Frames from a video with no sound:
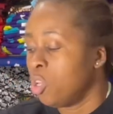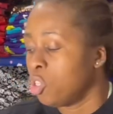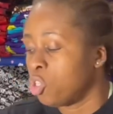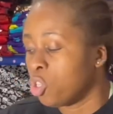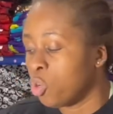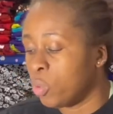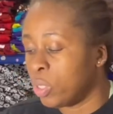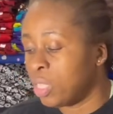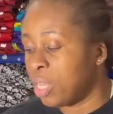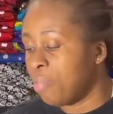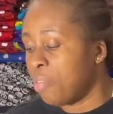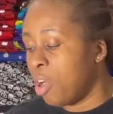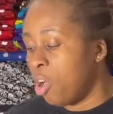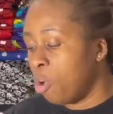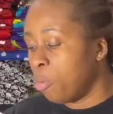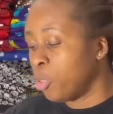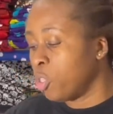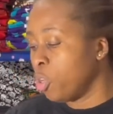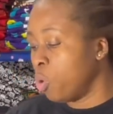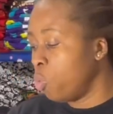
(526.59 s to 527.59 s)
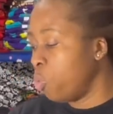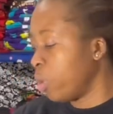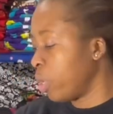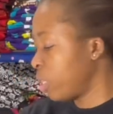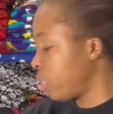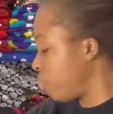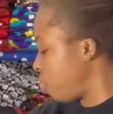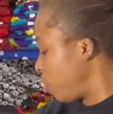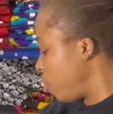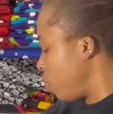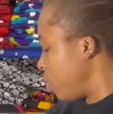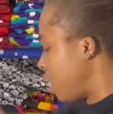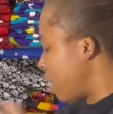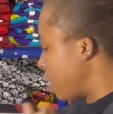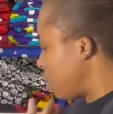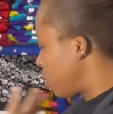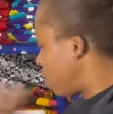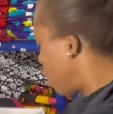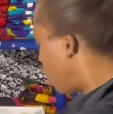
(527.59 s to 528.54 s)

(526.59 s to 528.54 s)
So whichever option works for you, that's